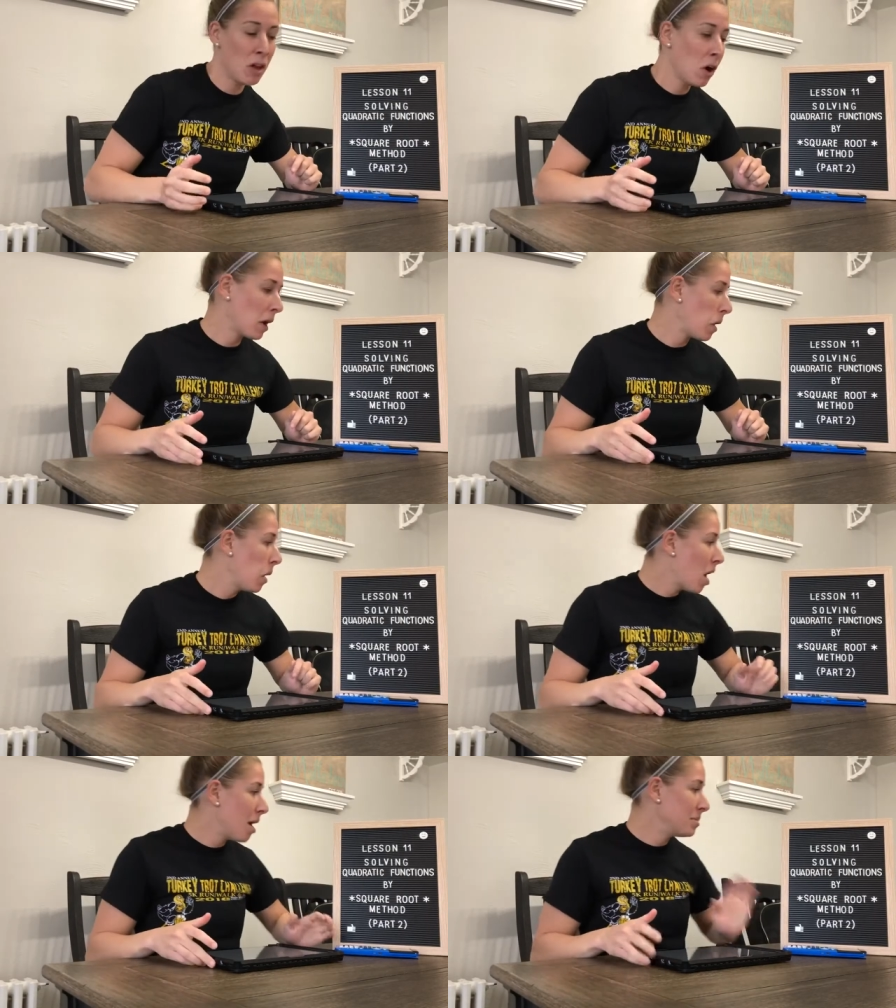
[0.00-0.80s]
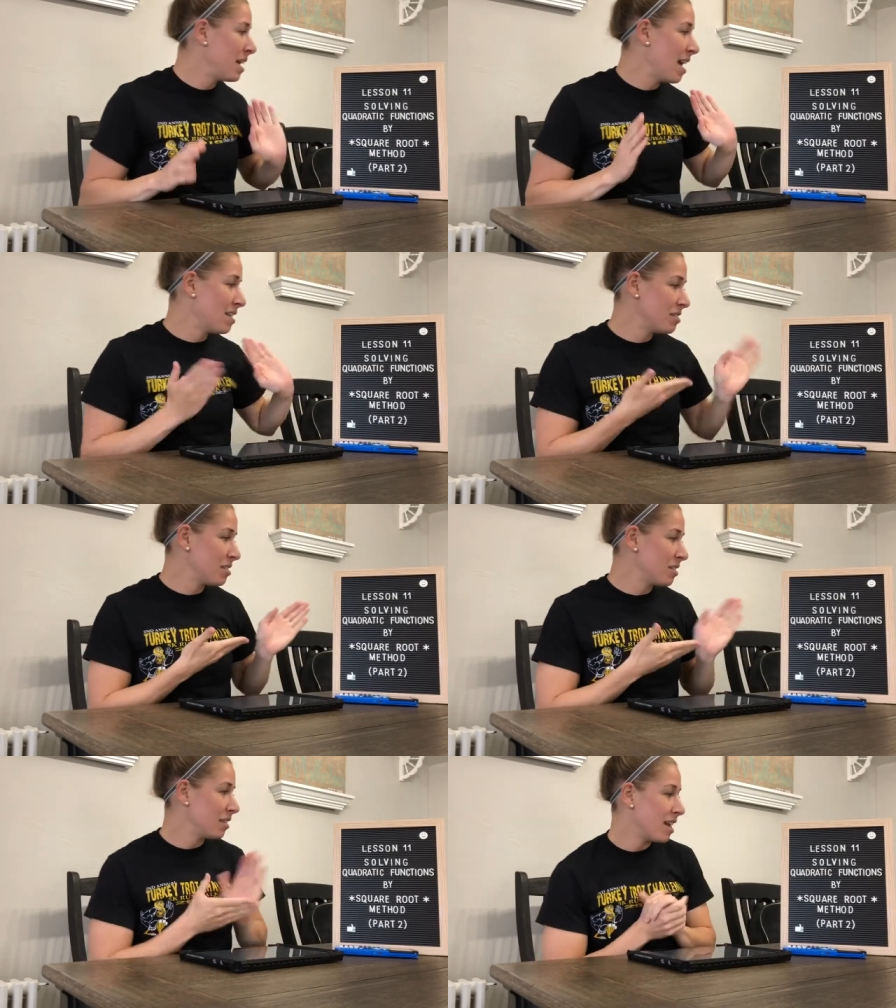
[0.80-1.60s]
Okay, today is
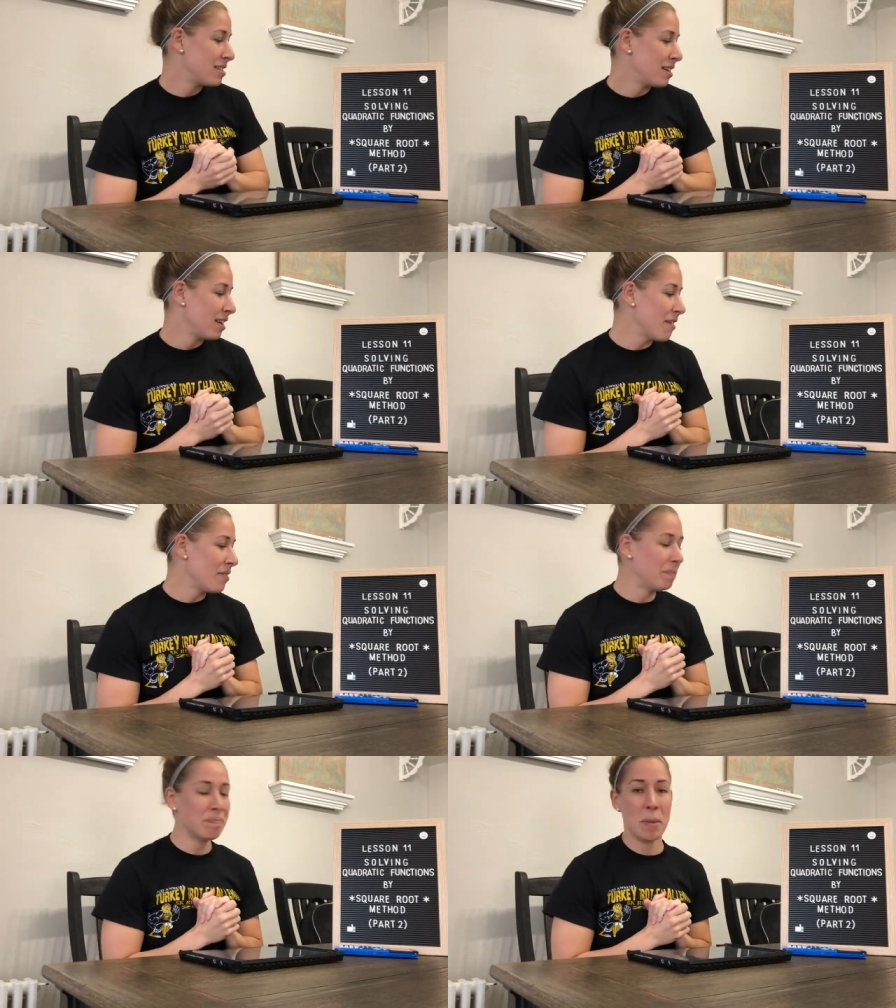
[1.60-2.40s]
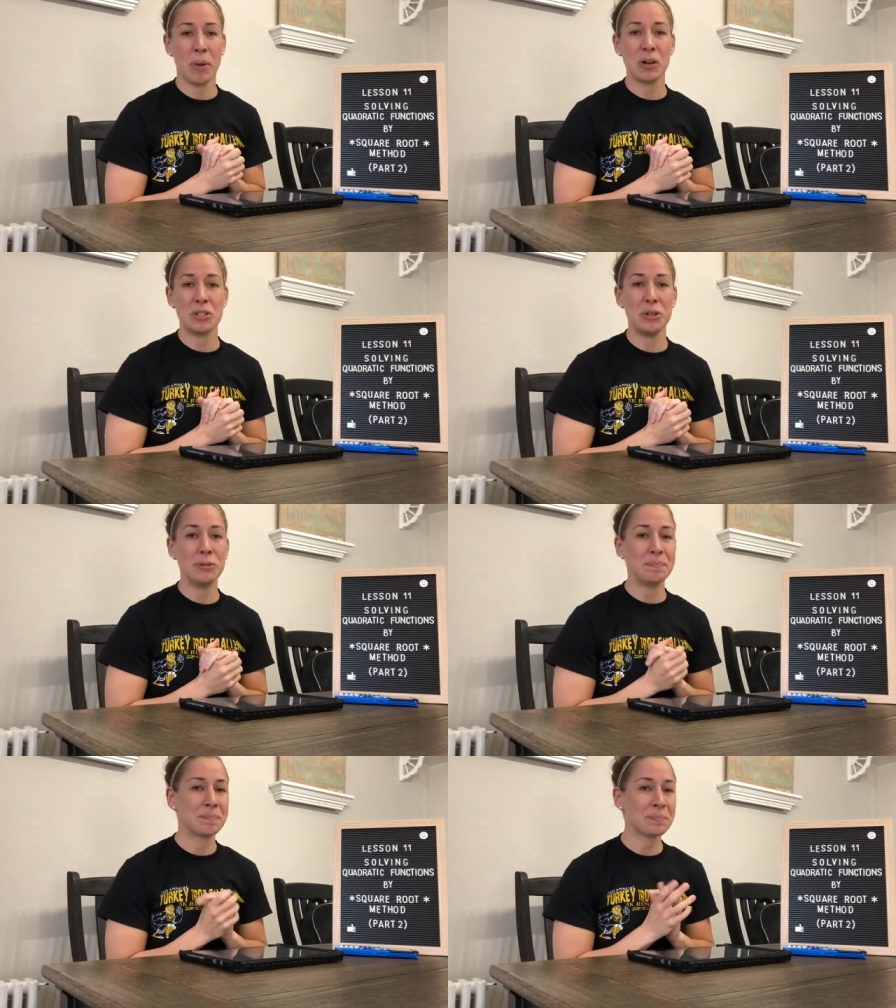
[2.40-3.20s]
lesson 11, part 2.